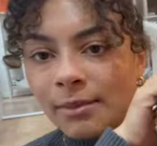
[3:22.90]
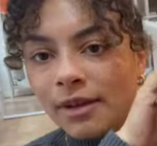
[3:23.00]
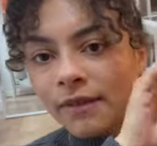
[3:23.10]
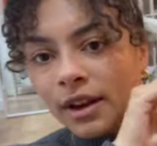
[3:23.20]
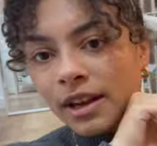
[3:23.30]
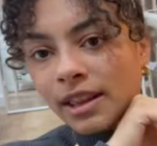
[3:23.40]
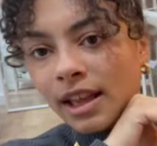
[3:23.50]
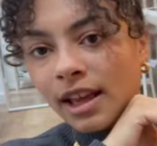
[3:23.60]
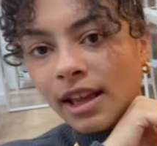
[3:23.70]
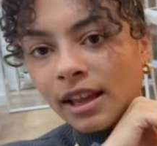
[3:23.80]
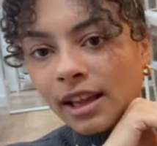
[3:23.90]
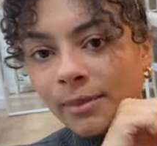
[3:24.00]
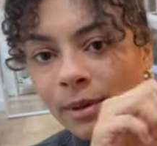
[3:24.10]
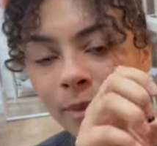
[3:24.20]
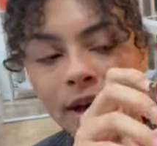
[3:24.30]
my phone in there, I could get
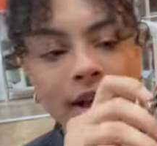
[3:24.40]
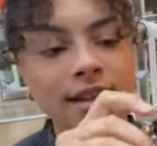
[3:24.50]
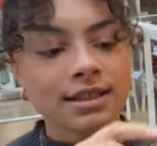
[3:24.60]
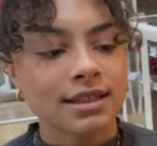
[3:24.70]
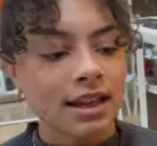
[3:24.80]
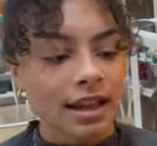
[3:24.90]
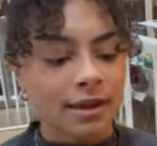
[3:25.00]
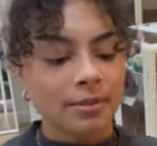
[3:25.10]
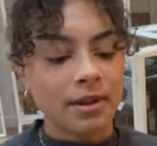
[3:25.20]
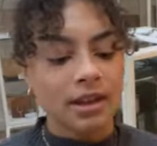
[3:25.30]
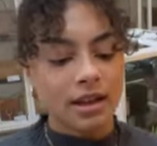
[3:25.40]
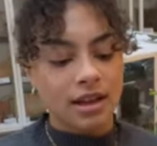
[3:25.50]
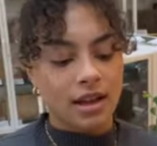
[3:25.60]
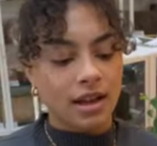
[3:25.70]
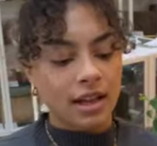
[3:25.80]
my purse.
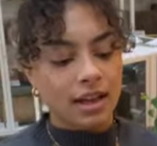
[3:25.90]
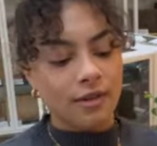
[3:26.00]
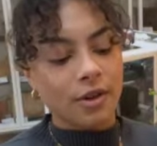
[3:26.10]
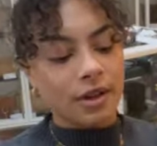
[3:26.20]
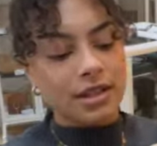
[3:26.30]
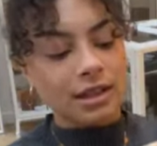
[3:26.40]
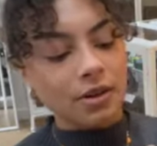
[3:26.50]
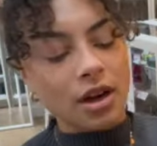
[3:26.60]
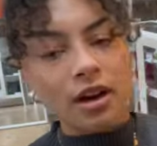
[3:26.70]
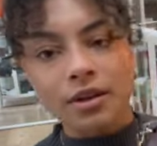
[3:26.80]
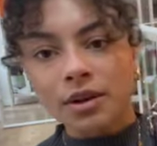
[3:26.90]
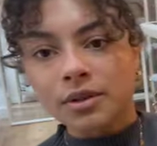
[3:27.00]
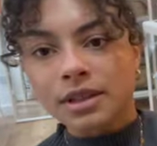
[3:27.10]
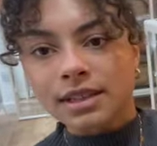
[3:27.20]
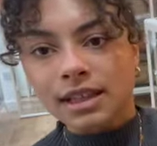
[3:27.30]
And again, you've got those little card
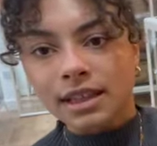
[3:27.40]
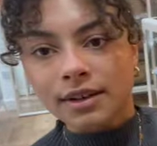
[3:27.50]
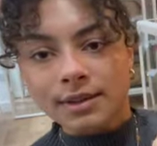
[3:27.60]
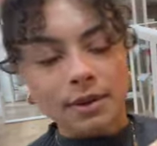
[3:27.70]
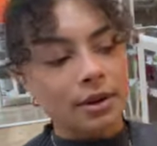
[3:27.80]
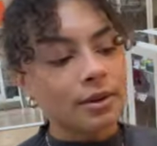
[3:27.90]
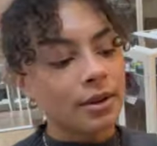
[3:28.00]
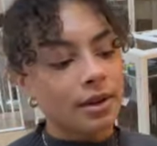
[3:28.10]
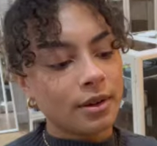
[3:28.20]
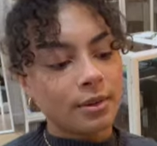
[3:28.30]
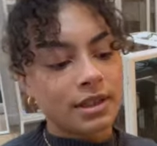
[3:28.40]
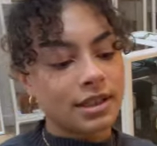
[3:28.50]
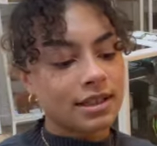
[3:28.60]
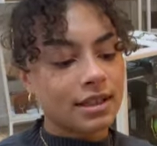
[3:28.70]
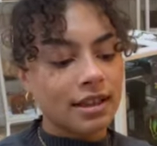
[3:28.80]
holders in there as well, which
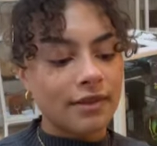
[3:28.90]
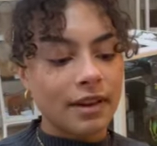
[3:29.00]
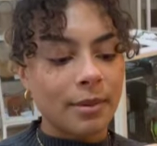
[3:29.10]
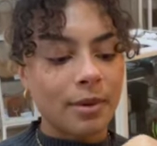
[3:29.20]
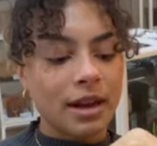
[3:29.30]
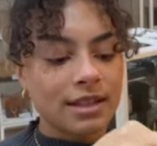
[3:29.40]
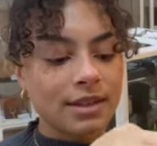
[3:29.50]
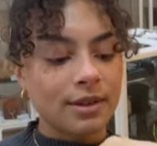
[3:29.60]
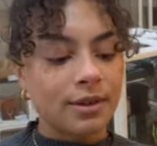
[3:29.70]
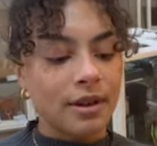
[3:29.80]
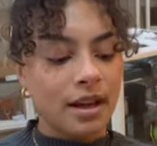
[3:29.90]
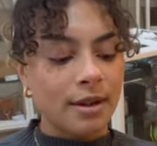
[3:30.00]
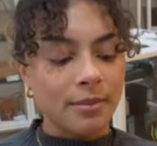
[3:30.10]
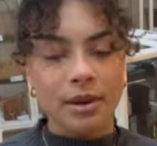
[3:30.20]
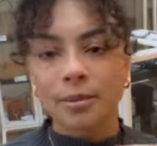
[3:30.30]
is lovely and practical.
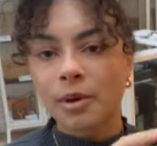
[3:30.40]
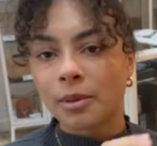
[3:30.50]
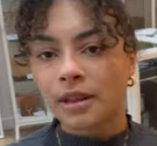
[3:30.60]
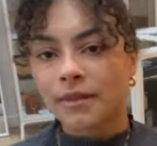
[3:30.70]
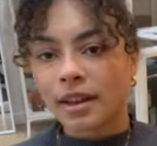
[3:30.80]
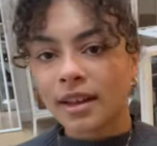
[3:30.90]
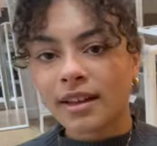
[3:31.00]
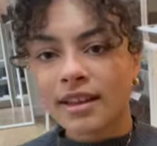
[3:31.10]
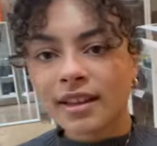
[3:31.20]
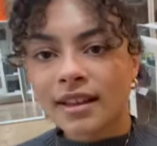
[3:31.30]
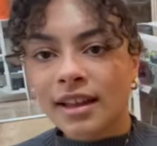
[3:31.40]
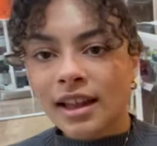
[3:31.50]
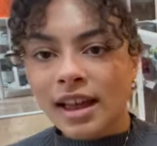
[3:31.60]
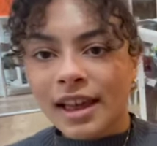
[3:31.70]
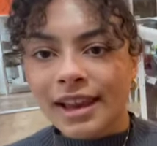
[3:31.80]
You probably fit
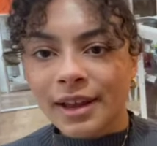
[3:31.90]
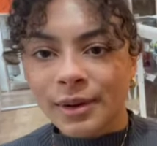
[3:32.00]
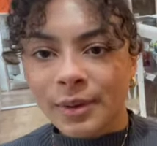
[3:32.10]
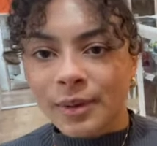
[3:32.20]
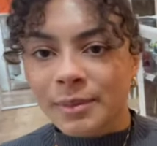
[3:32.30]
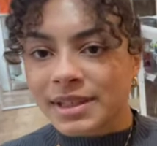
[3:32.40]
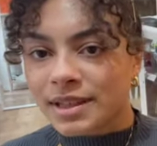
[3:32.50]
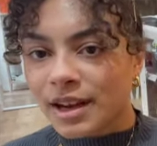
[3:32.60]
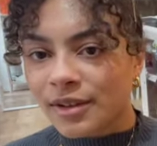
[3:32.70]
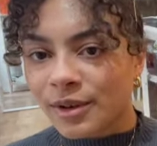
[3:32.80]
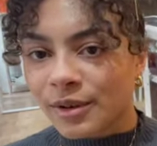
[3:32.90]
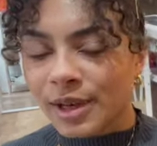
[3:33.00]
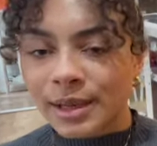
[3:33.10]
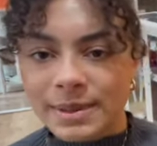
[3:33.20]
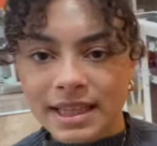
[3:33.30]
a little mascara or a
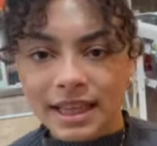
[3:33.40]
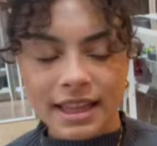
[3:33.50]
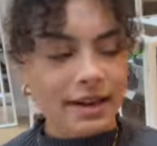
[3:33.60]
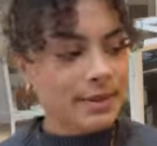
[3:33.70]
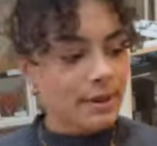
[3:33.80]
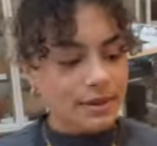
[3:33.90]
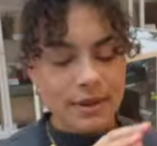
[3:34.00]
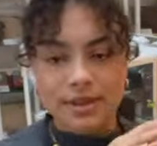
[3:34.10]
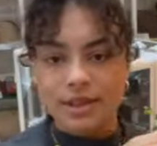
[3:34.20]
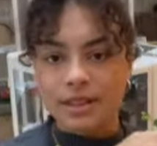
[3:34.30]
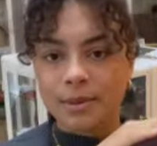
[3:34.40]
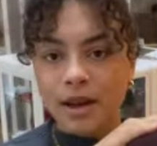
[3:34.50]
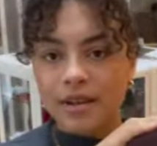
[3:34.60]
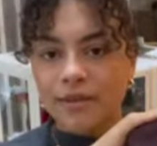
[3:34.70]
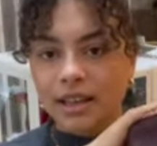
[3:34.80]
lipstick in there as well. So it's just the
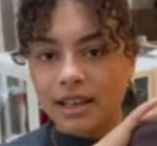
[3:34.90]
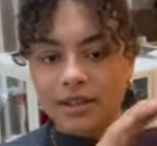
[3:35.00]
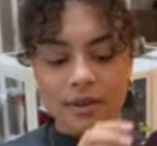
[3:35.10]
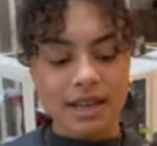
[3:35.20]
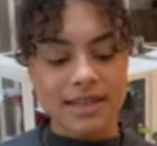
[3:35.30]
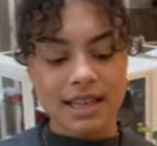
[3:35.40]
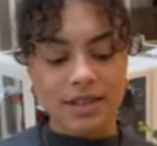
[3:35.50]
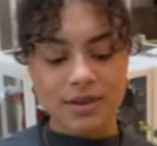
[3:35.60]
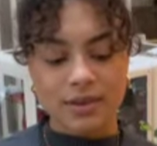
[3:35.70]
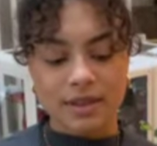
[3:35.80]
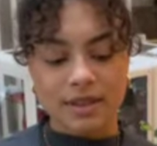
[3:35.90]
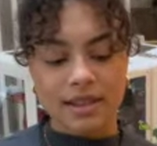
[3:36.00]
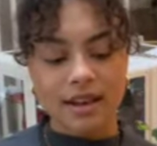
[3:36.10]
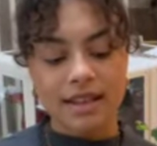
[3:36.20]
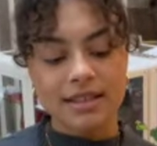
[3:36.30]
perfect little essentials
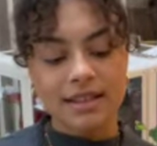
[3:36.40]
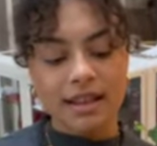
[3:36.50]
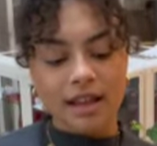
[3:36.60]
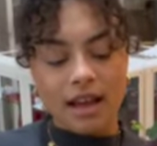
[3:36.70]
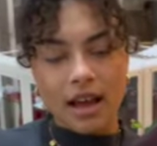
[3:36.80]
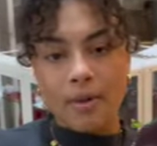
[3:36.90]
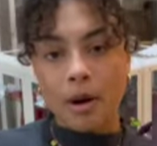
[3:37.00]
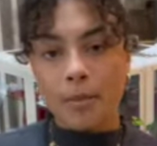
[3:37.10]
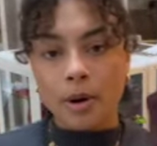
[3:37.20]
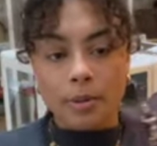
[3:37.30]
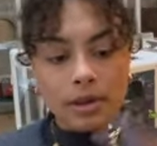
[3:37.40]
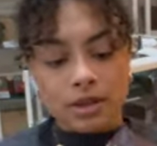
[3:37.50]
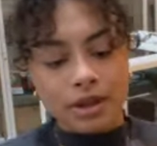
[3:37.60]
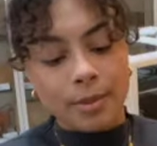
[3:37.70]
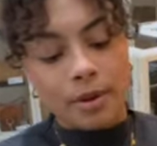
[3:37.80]
size. I'll pop this
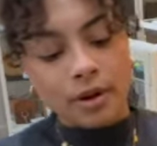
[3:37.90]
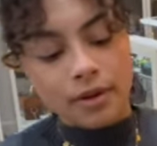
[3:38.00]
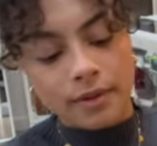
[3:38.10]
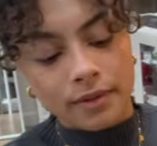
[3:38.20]
strap off